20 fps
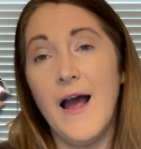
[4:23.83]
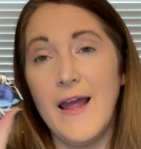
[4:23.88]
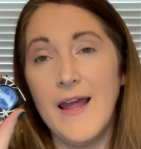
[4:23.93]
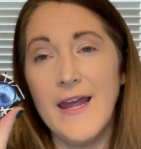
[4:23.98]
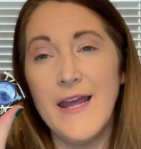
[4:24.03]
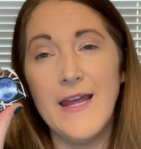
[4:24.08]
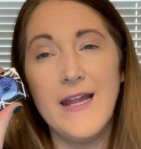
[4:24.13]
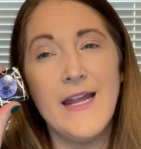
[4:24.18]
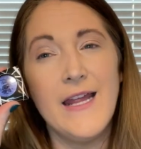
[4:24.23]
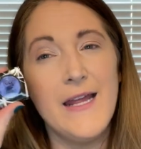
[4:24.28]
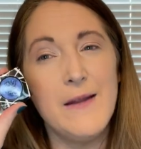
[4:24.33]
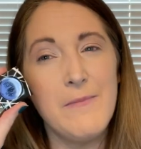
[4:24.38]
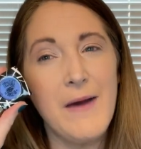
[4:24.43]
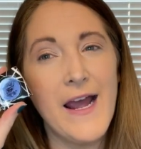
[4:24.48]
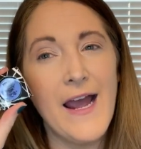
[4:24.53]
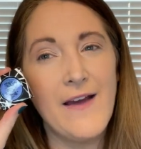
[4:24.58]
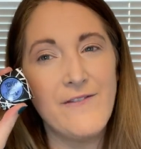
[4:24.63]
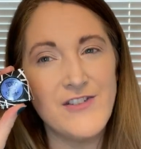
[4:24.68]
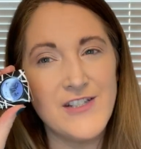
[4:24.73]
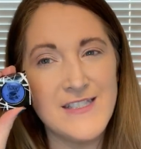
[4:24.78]
It, it
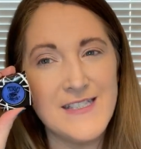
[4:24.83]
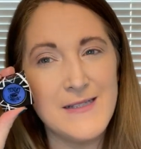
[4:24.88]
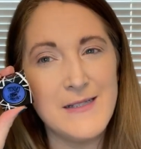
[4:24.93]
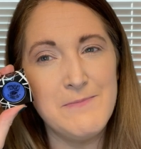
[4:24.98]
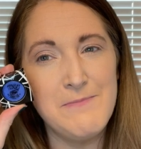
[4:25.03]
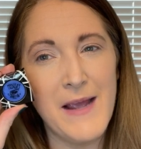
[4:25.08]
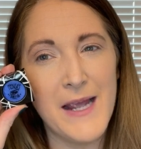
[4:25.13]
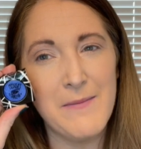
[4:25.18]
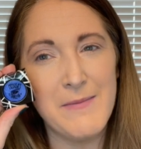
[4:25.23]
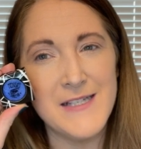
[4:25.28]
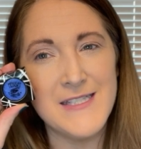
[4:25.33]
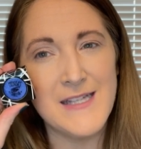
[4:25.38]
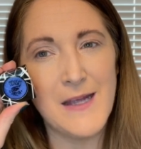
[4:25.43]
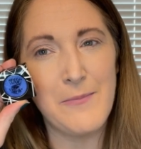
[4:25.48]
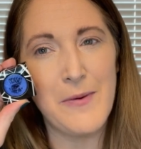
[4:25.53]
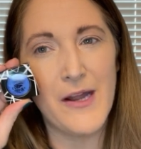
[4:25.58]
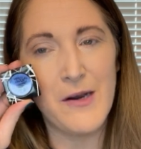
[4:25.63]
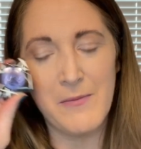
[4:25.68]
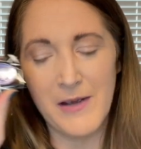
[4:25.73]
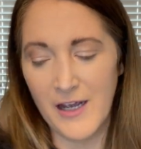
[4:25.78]
might have to make me step
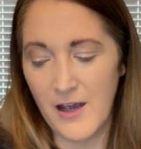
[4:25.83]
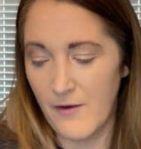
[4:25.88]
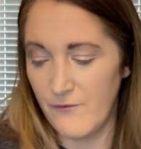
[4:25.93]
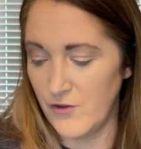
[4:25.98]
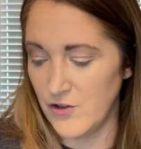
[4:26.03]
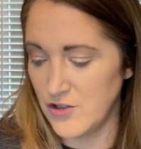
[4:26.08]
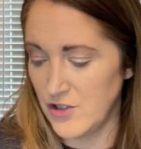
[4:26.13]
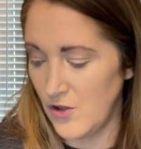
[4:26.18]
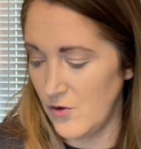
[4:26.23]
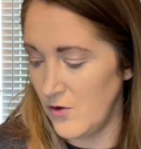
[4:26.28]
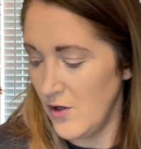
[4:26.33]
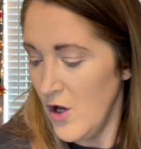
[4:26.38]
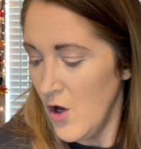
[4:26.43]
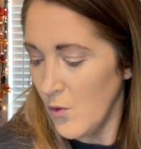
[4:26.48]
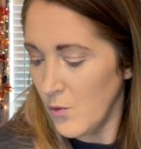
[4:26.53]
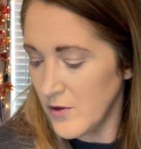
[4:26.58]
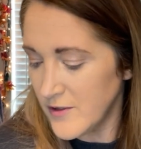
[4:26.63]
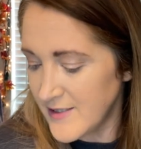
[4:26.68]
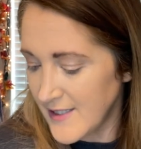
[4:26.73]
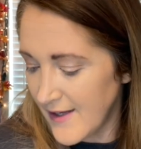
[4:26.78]
out of my comfort zone.
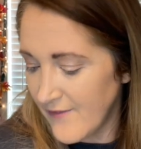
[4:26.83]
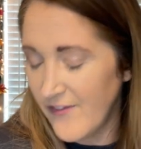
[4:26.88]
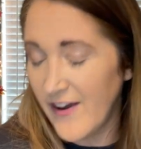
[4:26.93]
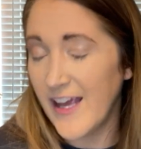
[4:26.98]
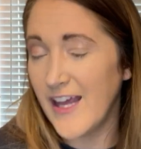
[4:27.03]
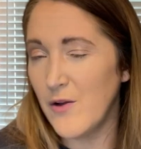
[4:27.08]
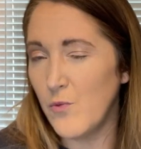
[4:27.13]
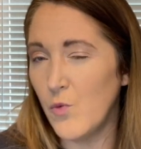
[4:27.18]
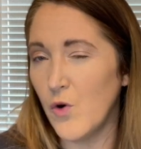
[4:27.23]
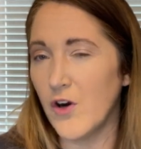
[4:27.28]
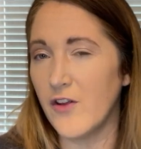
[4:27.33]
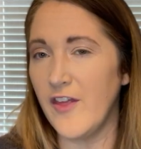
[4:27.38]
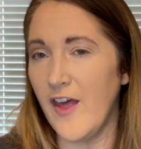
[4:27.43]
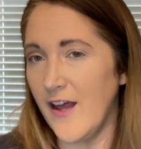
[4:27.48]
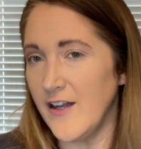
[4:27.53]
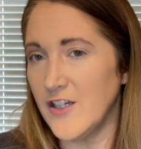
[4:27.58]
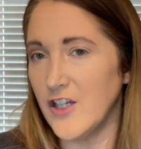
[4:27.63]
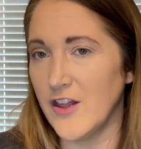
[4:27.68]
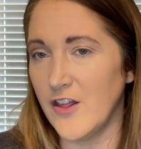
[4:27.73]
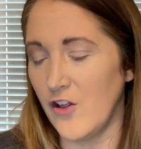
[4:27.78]
We'll see if I can work that
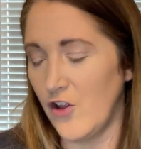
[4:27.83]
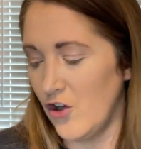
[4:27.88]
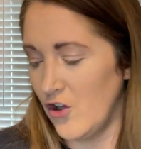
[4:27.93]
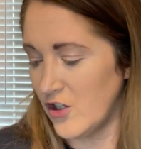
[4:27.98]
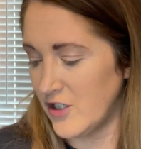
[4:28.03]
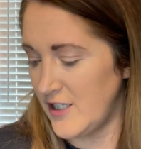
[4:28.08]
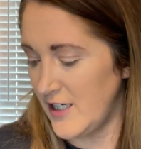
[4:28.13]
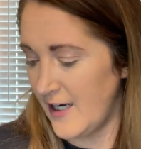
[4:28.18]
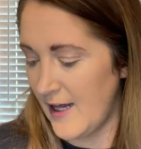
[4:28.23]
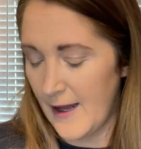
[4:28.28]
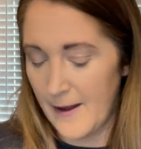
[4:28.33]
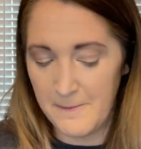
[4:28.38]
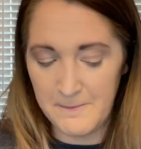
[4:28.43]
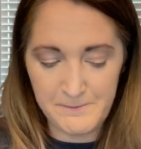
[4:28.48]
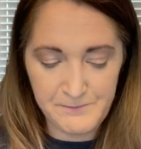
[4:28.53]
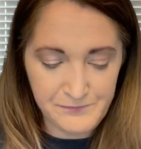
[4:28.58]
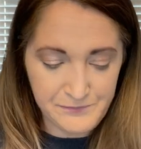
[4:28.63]
into the look today.